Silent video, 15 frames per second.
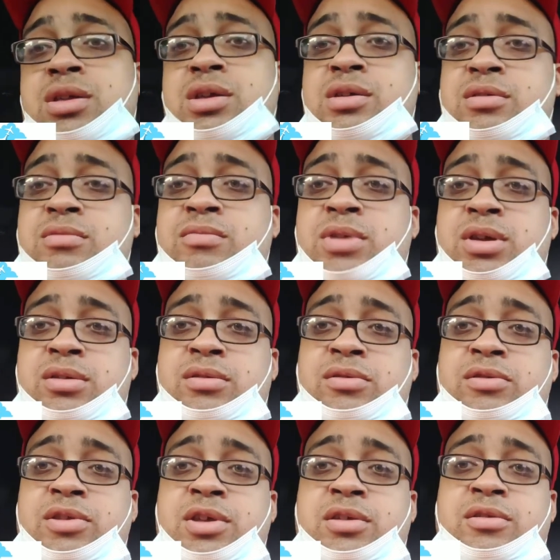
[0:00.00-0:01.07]
Got to wait and
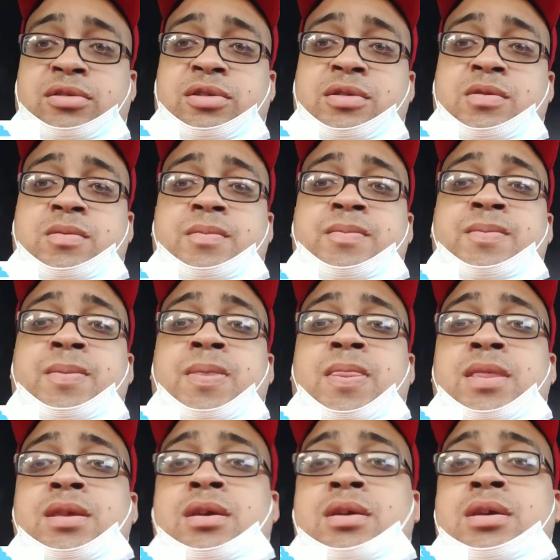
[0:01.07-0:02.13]
see. So
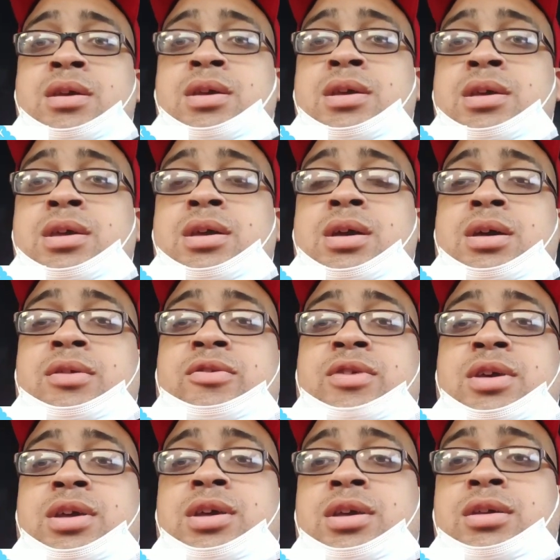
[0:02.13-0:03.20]
I'll
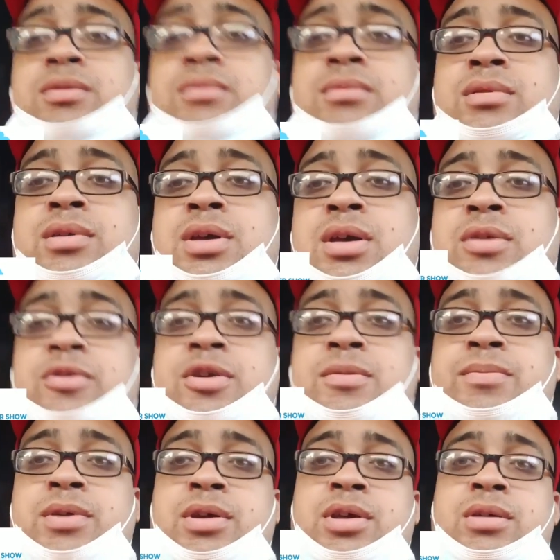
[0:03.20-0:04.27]
check
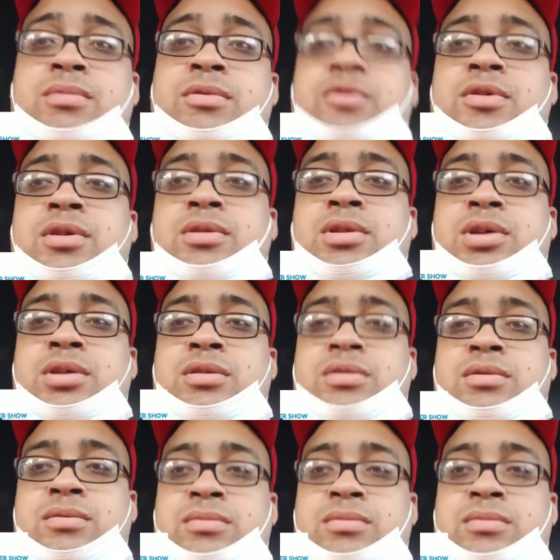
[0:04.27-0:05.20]
back in with y'all later.